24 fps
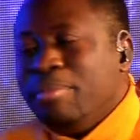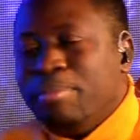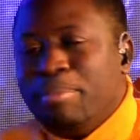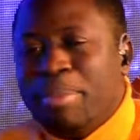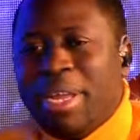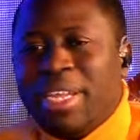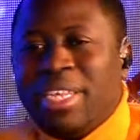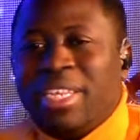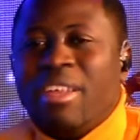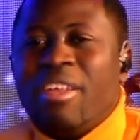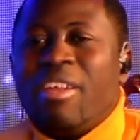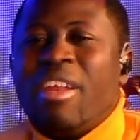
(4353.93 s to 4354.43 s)

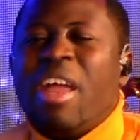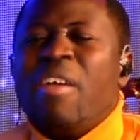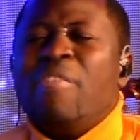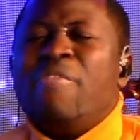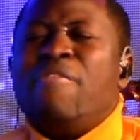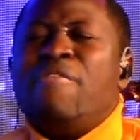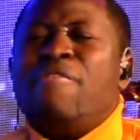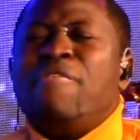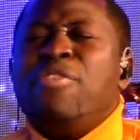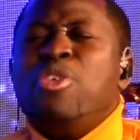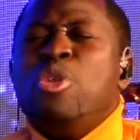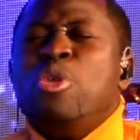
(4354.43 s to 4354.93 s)
but there are
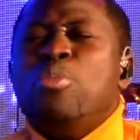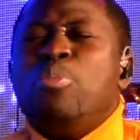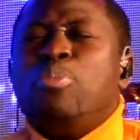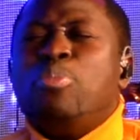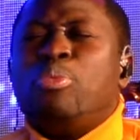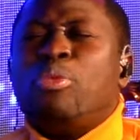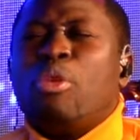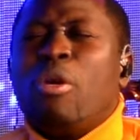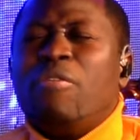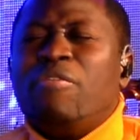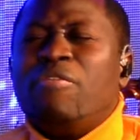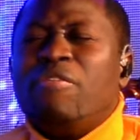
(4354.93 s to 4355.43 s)
few
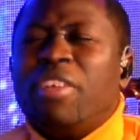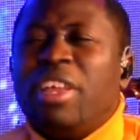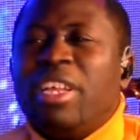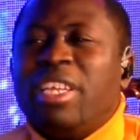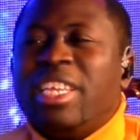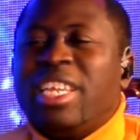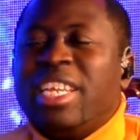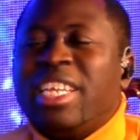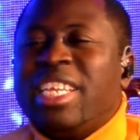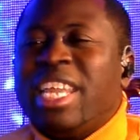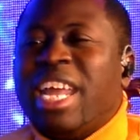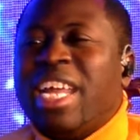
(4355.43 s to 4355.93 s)

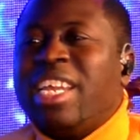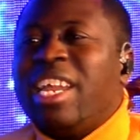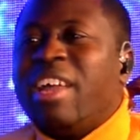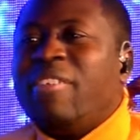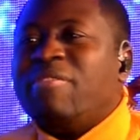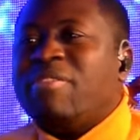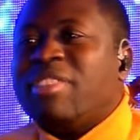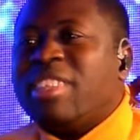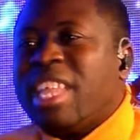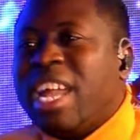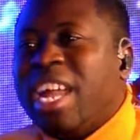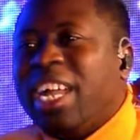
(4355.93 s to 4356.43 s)
prophets that
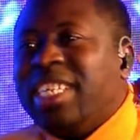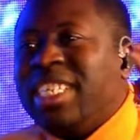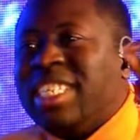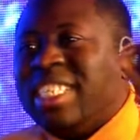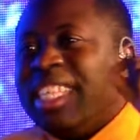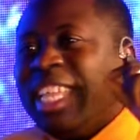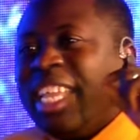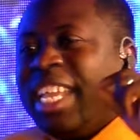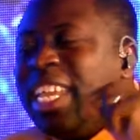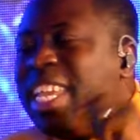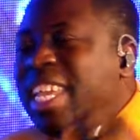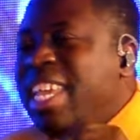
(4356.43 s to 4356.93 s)
have touched
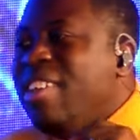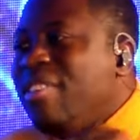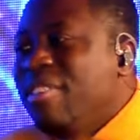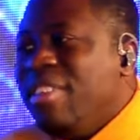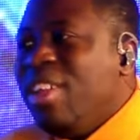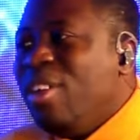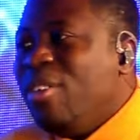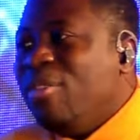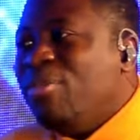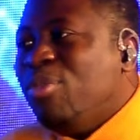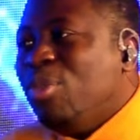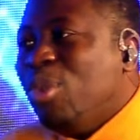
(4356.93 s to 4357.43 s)
the
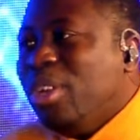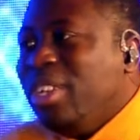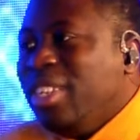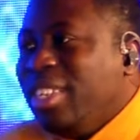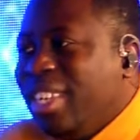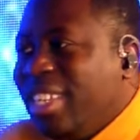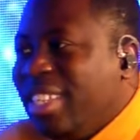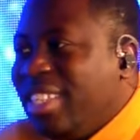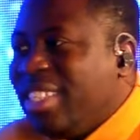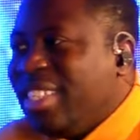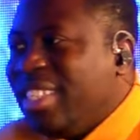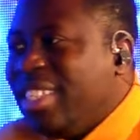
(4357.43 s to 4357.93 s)
area of
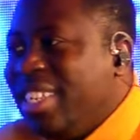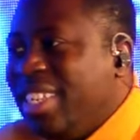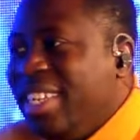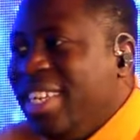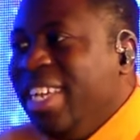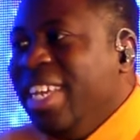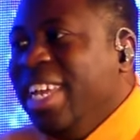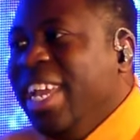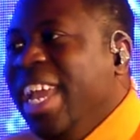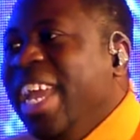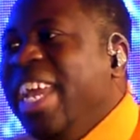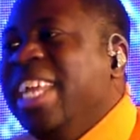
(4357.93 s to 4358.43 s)
wonders.
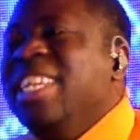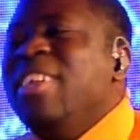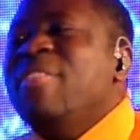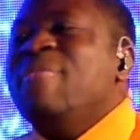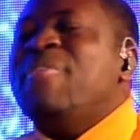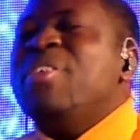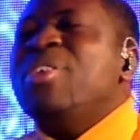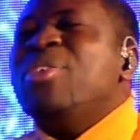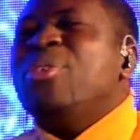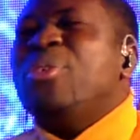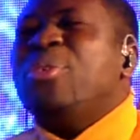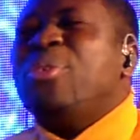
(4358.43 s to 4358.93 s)
And
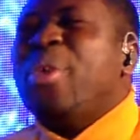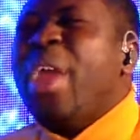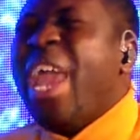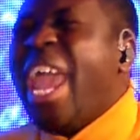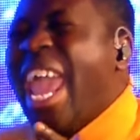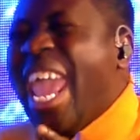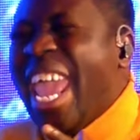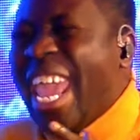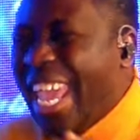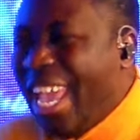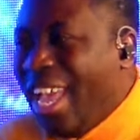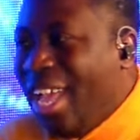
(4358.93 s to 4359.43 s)
even
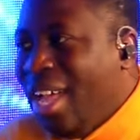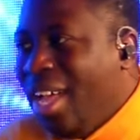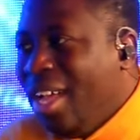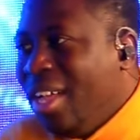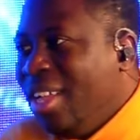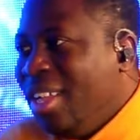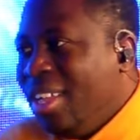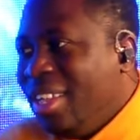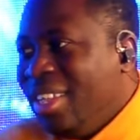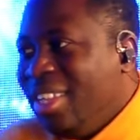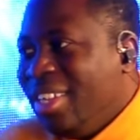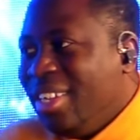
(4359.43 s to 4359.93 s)
rare.
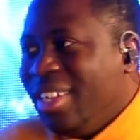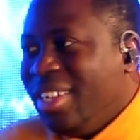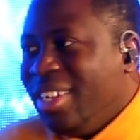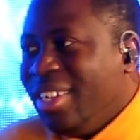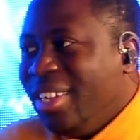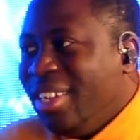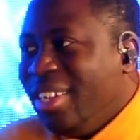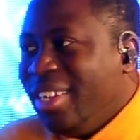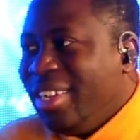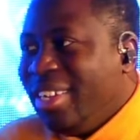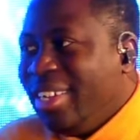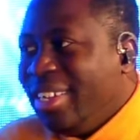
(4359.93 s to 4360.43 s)

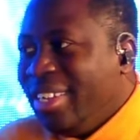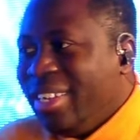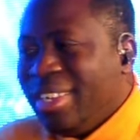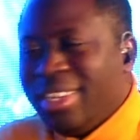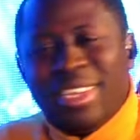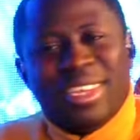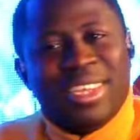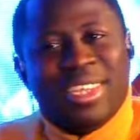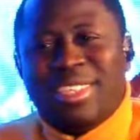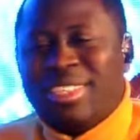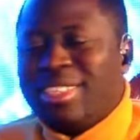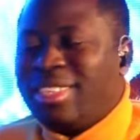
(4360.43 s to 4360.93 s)

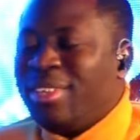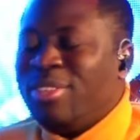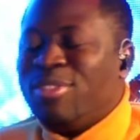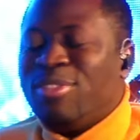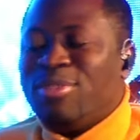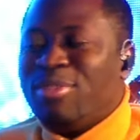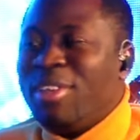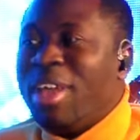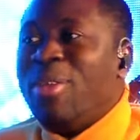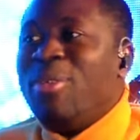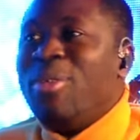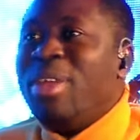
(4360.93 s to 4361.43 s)

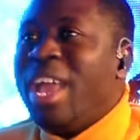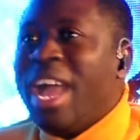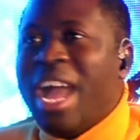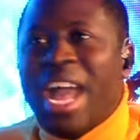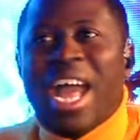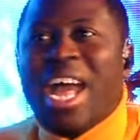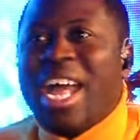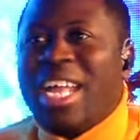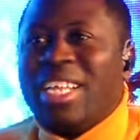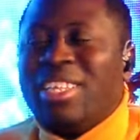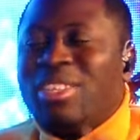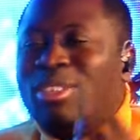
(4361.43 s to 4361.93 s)
It's very
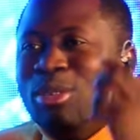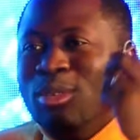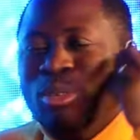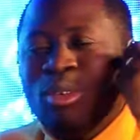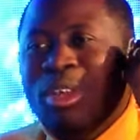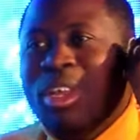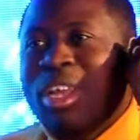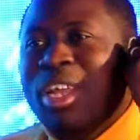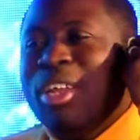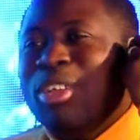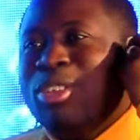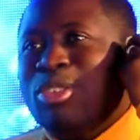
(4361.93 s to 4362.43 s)
hard
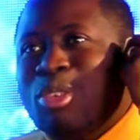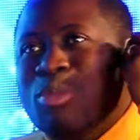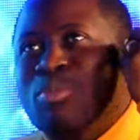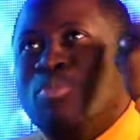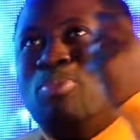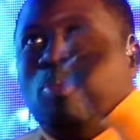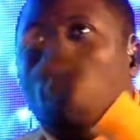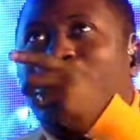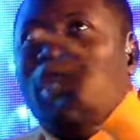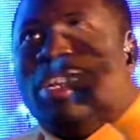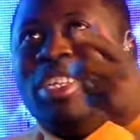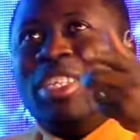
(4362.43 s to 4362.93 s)
to
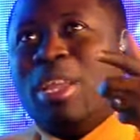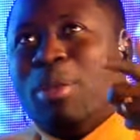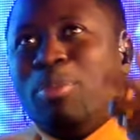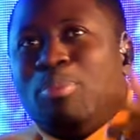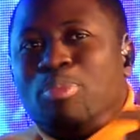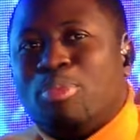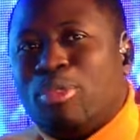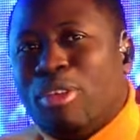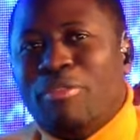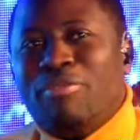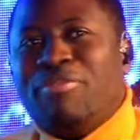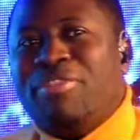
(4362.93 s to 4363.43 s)
point a
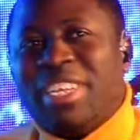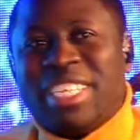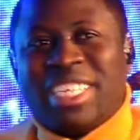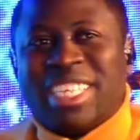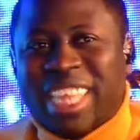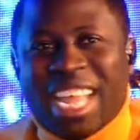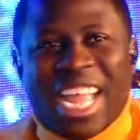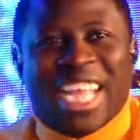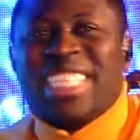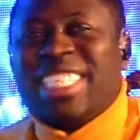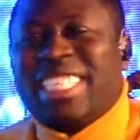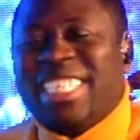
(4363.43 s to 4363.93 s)
prophet
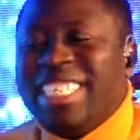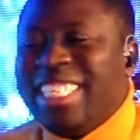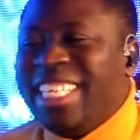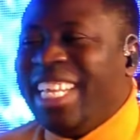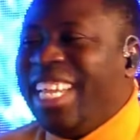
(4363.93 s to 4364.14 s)
touching the